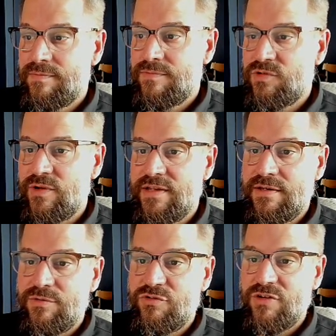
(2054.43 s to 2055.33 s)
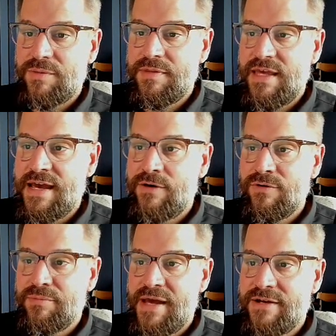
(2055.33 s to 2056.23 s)
So all I did was drop the
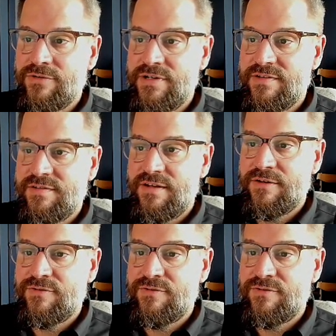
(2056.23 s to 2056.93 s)
hour back on itself,